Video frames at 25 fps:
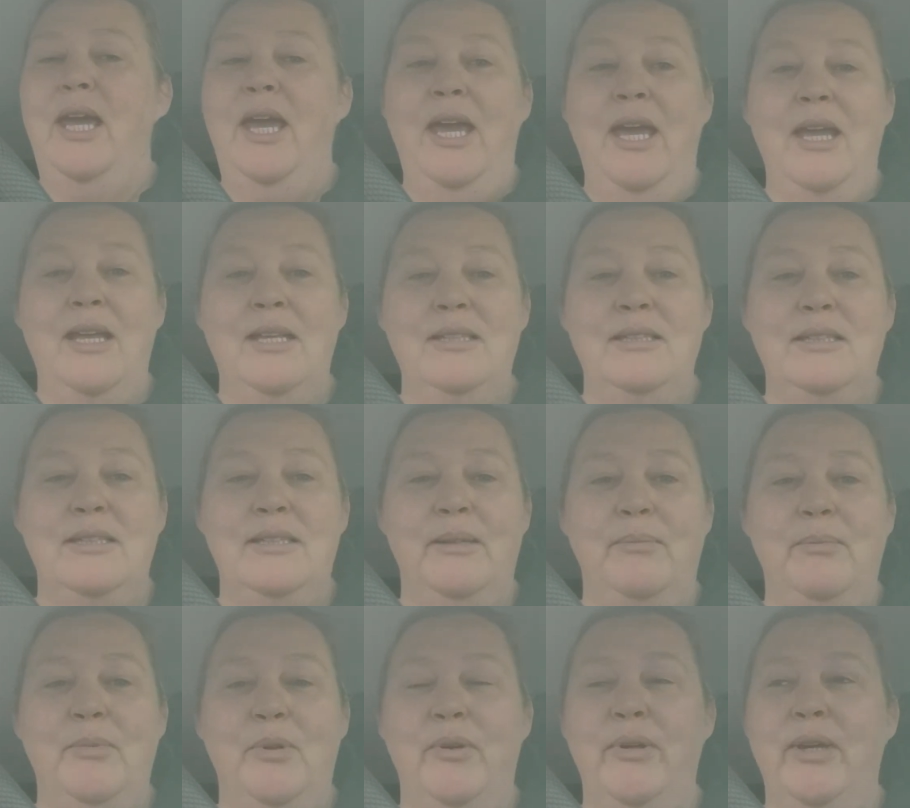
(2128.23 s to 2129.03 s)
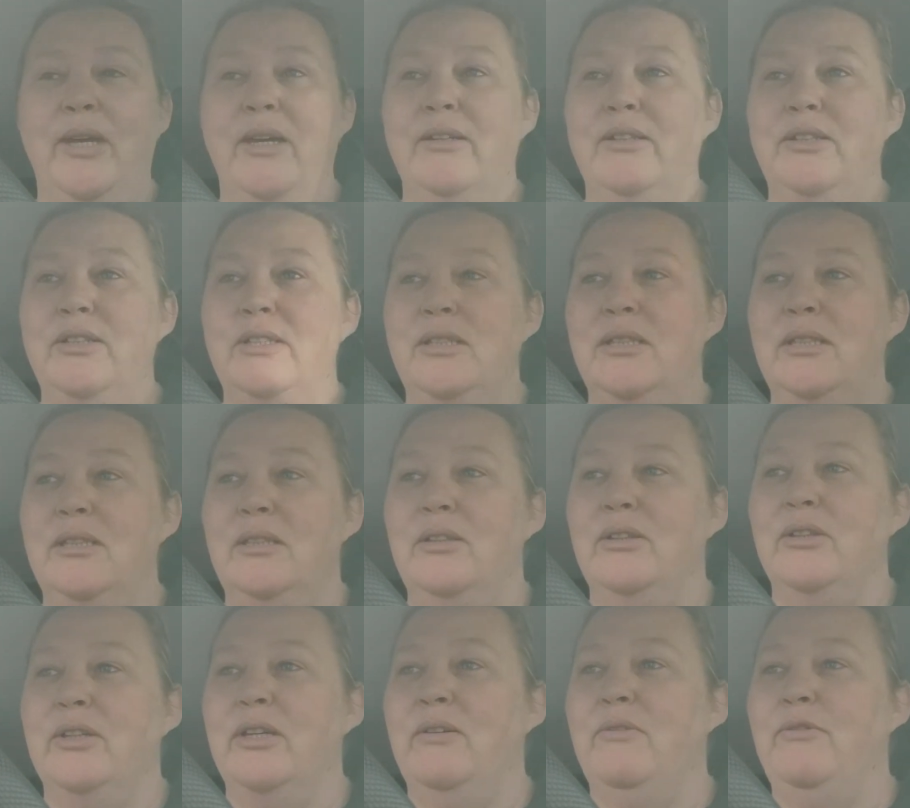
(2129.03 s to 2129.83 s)
Hence, I'm going out
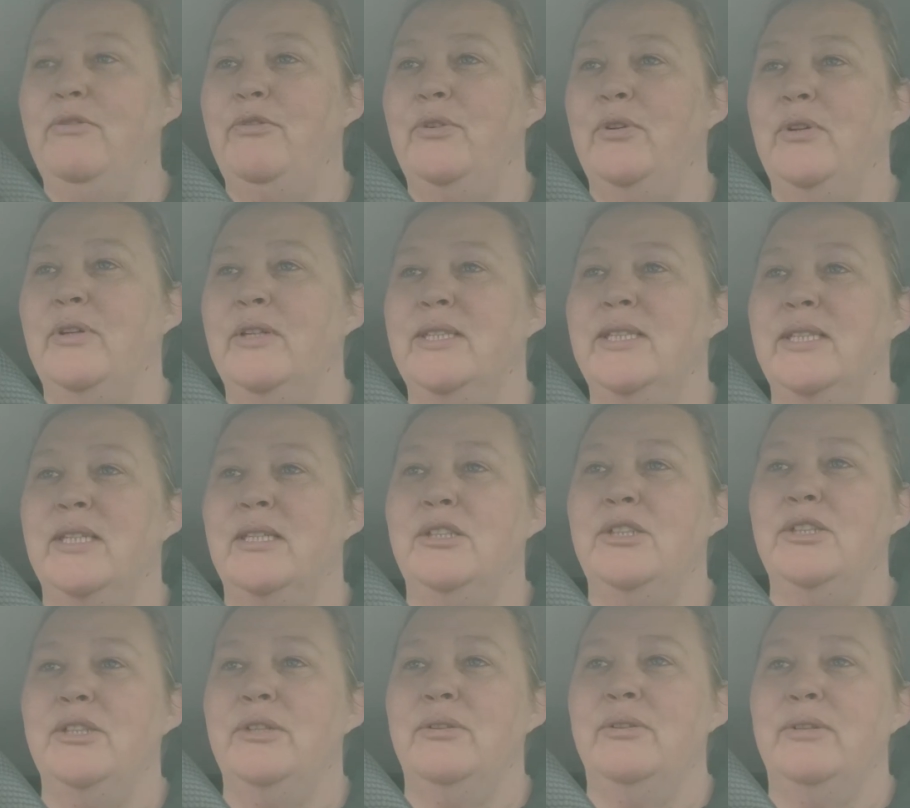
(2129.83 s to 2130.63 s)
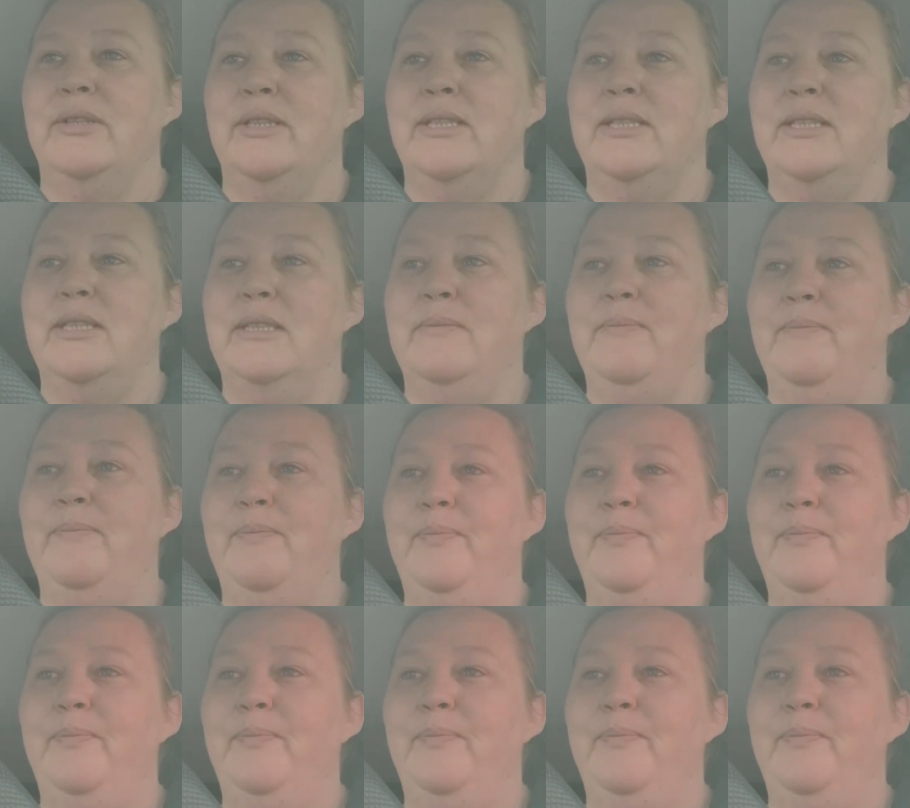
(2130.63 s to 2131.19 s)
looking for essential oils.